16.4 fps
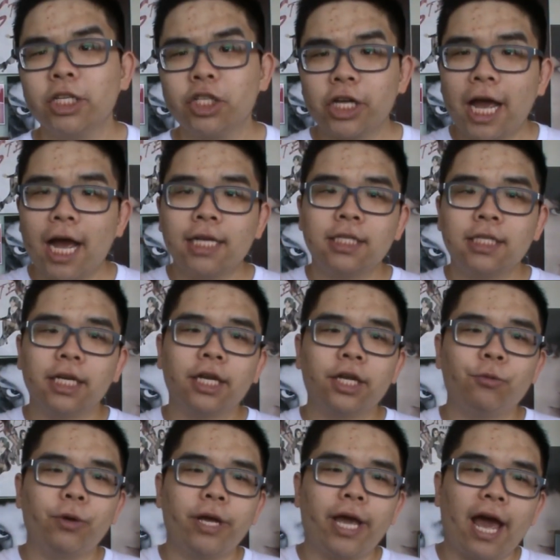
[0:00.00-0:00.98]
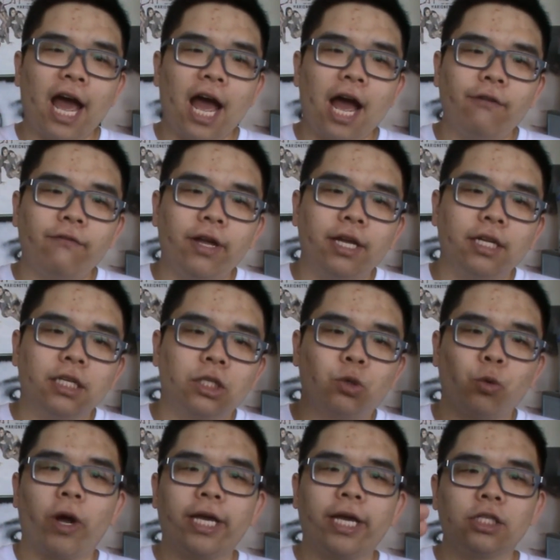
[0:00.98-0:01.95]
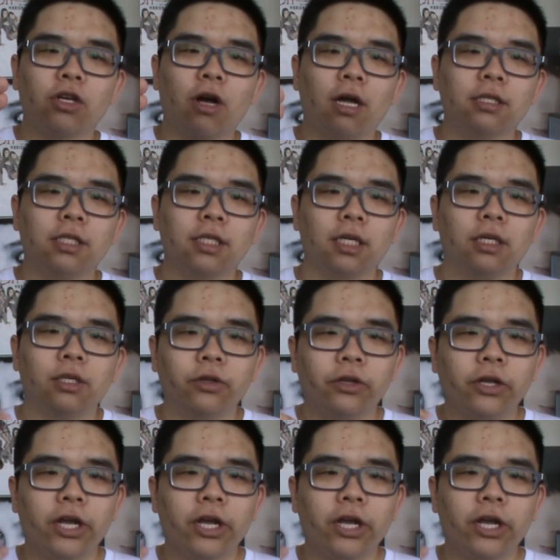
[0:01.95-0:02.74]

the major casting we have is Dwayne Johnson,